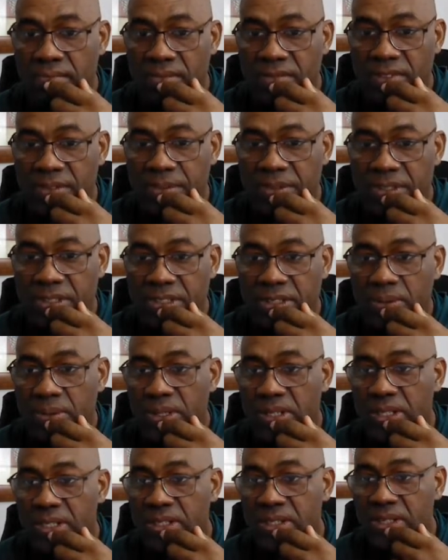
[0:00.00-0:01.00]
me see
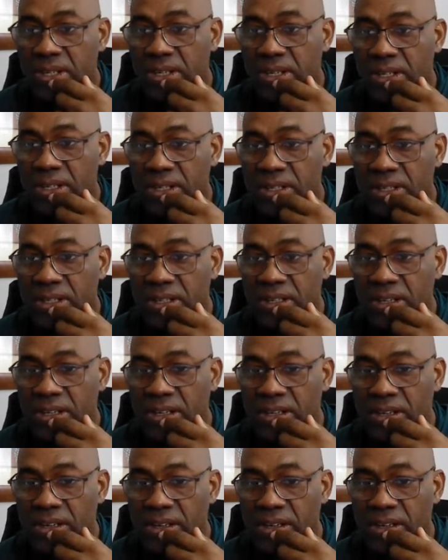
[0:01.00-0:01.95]
what is going on here.